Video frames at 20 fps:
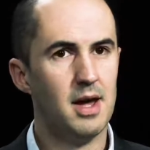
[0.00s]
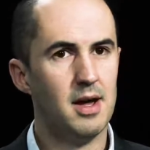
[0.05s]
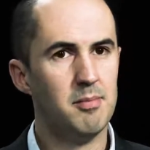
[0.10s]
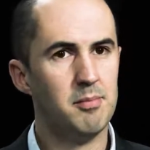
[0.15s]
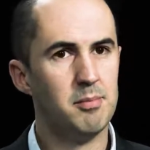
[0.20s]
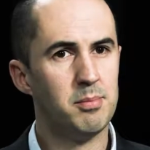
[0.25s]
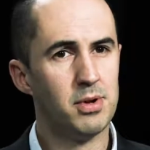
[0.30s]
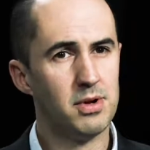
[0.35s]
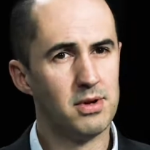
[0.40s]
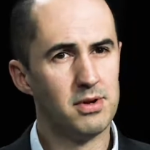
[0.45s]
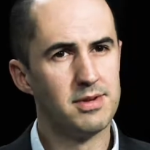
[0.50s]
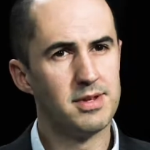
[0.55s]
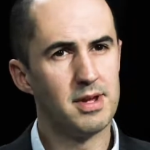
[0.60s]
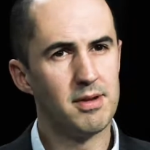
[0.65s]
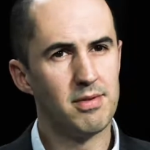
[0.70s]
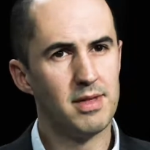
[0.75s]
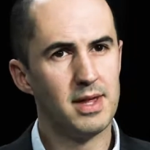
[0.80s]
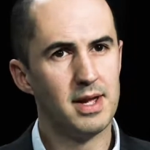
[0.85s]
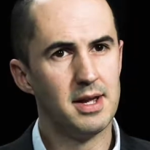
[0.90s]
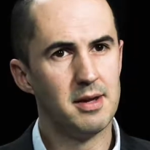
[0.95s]
But
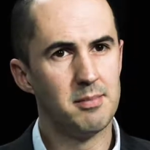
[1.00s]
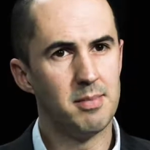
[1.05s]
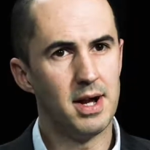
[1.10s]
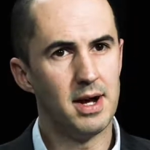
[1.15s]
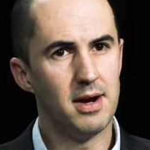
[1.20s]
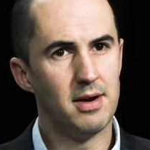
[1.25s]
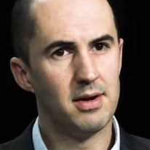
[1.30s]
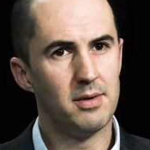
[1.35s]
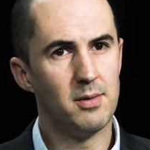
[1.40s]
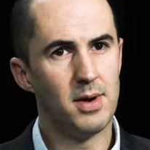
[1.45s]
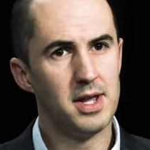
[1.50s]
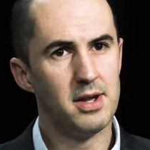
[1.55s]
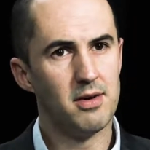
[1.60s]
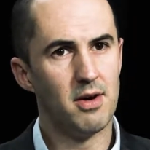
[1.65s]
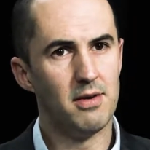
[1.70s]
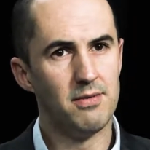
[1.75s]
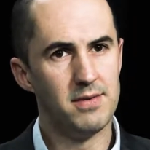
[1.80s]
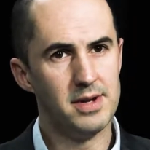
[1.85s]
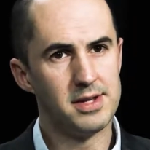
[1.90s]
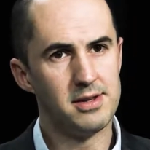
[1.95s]
also think about
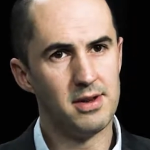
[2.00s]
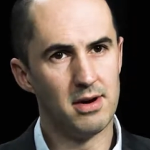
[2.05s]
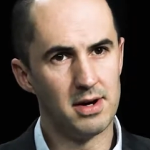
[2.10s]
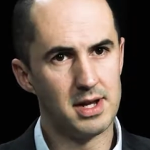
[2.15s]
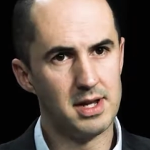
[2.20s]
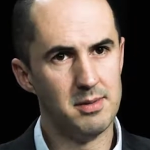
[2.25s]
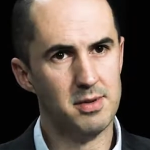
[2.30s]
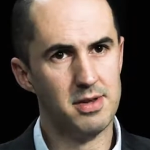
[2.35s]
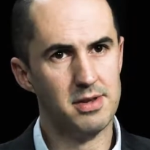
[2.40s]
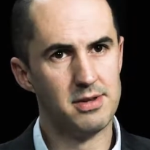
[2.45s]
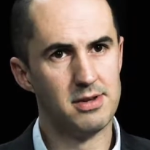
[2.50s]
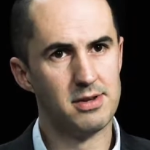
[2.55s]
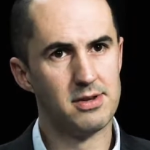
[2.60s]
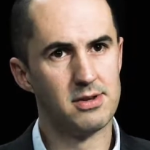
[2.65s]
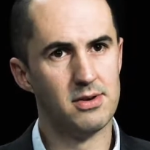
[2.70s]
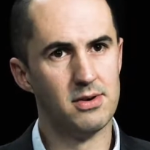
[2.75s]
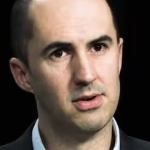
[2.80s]
where your office documents